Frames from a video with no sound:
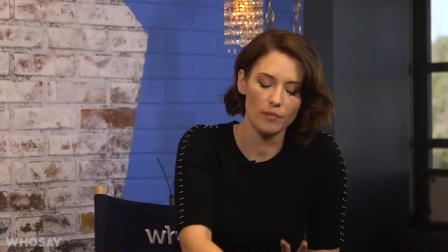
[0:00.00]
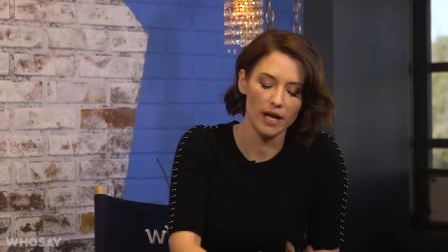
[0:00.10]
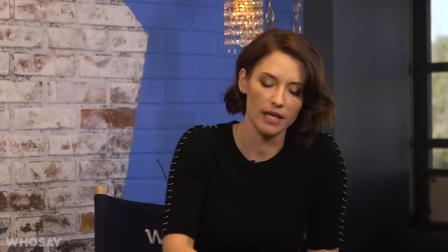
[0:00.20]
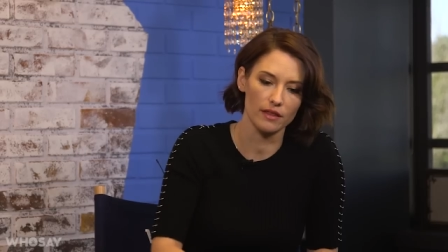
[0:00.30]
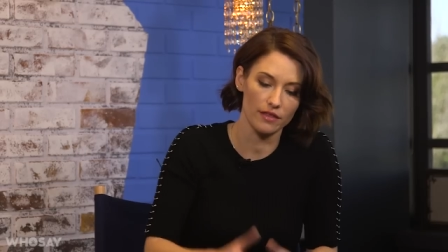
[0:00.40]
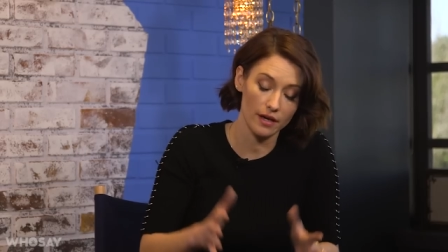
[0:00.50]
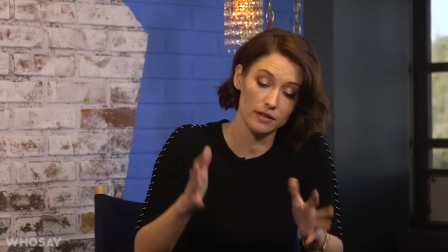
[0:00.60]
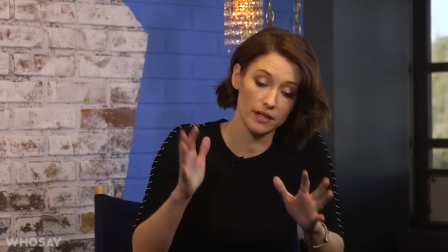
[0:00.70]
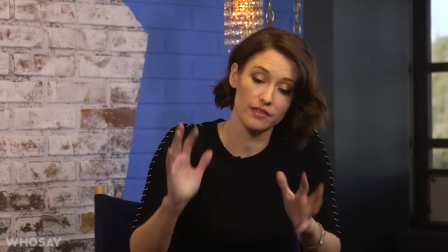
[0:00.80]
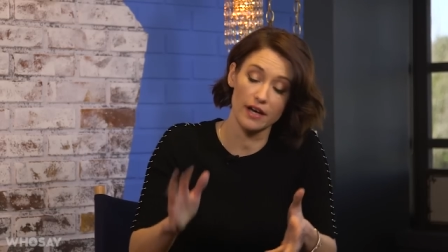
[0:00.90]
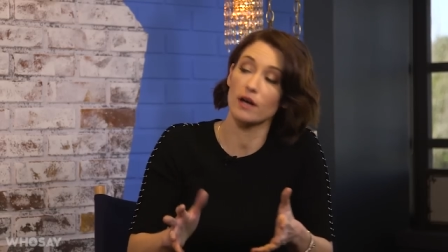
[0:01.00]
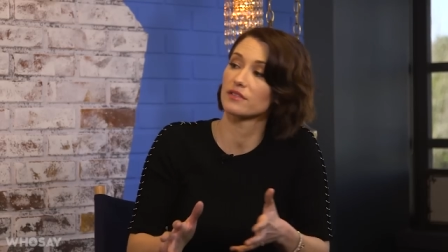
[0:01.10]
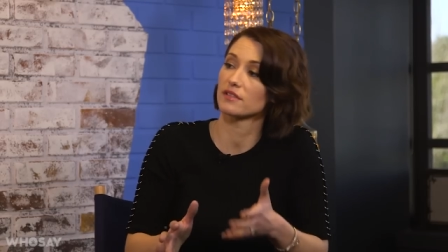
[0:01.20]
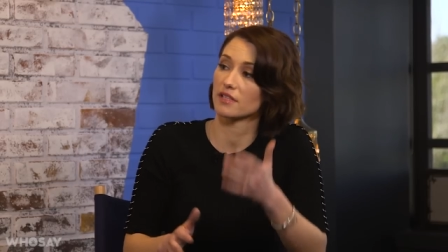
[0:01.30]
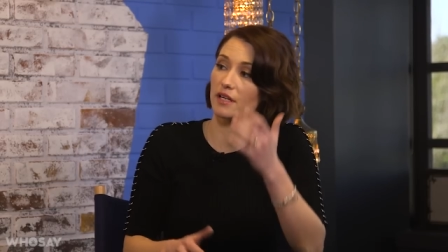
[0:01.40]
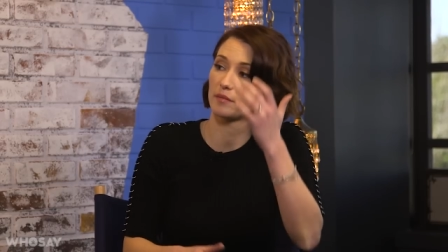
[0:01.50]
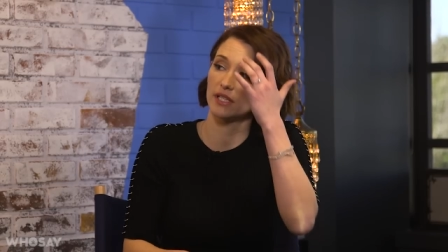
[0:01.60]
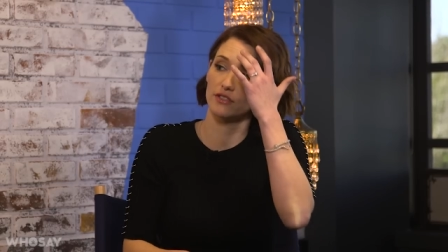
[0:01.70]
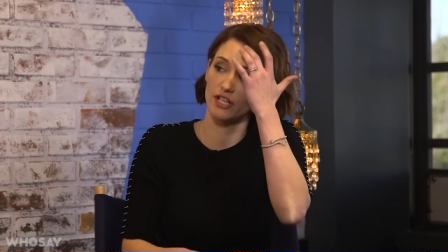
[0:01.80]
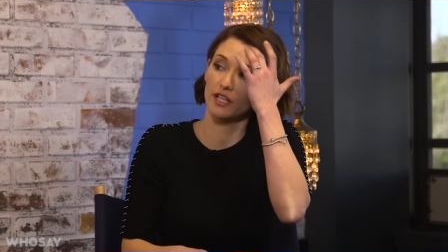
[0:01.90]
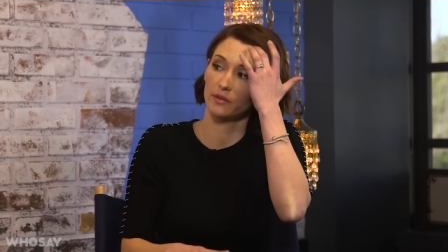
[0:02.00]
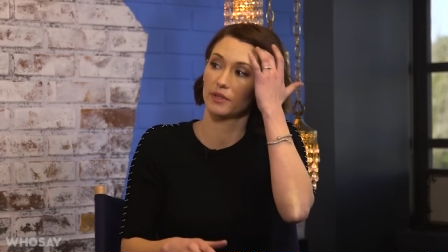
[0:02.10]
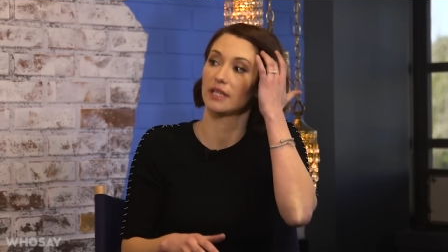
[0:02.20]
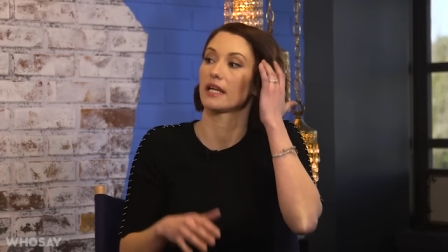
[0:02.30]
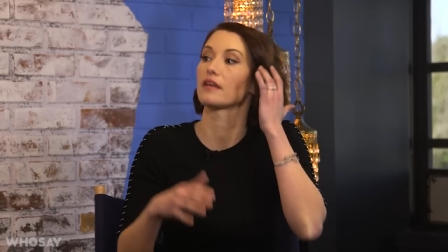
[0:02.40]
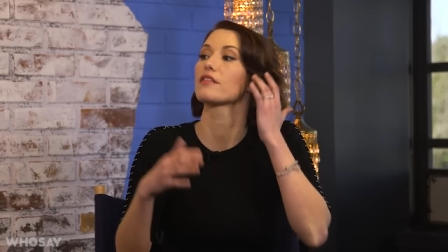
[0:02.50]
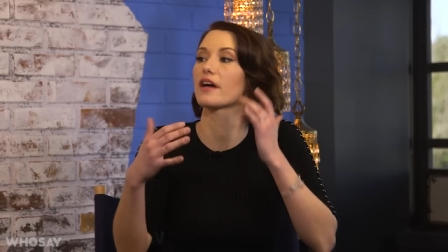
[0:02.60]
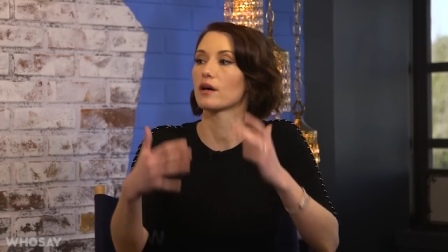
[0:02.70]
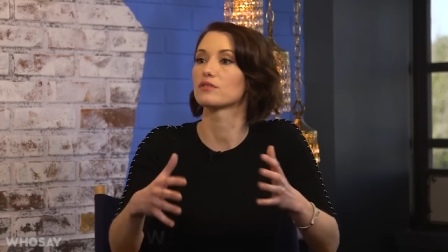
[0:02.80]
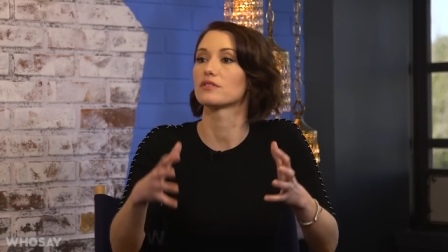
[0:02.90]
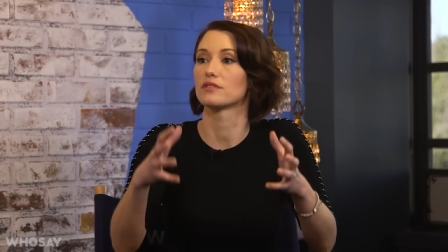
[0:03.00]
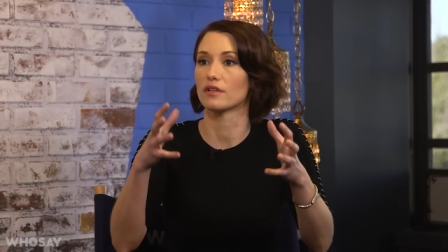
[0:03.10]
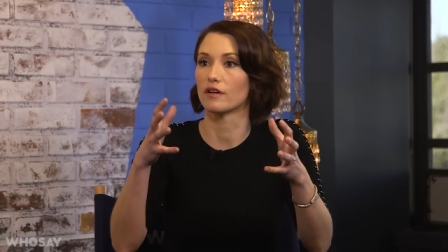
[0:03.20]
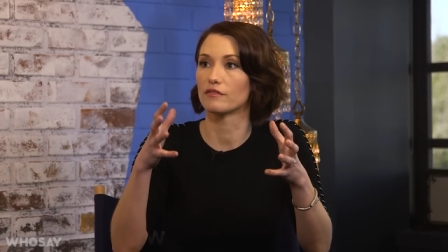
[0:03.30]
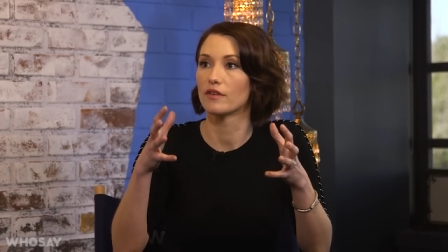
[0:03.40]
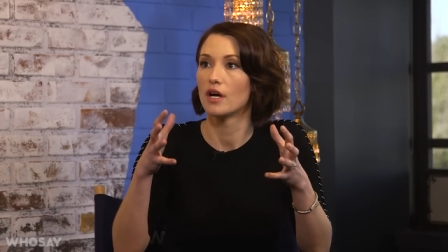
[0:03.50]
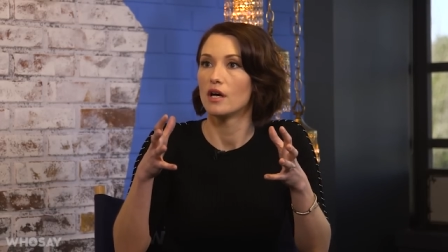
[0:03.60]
many, like thousands, and I mean genuinely like thousands of,